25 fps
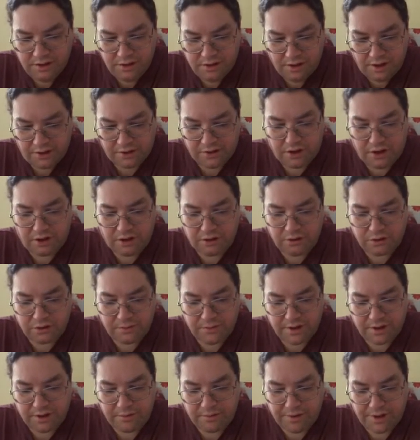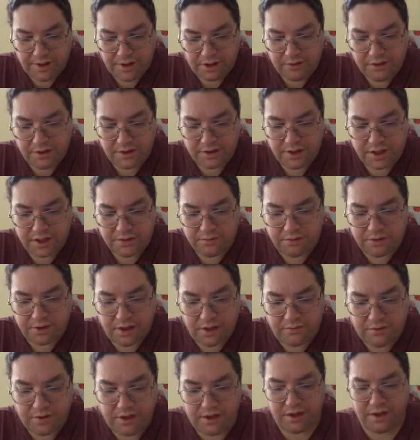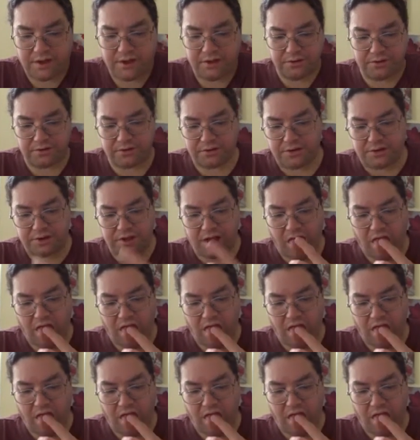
It's our goal to make the micro accessible to everyday users.